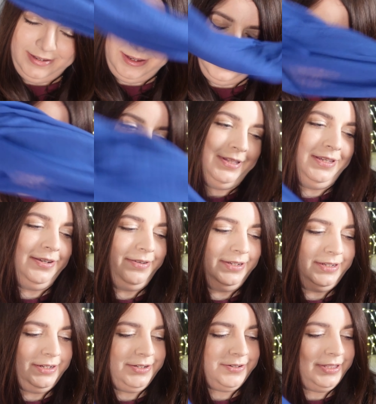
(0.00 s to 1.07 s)
I'm really going
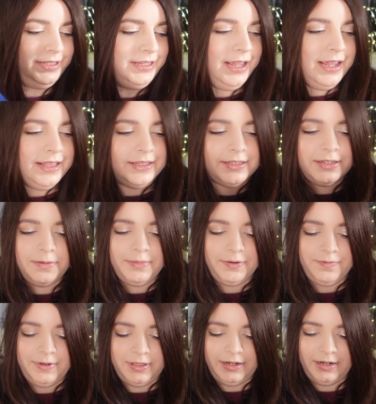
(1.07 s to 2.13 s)
to enjoy this. This is going to be
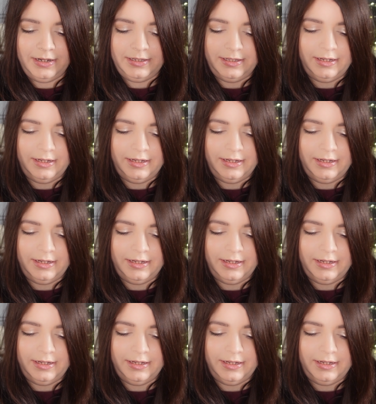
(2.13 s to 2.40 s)
really nice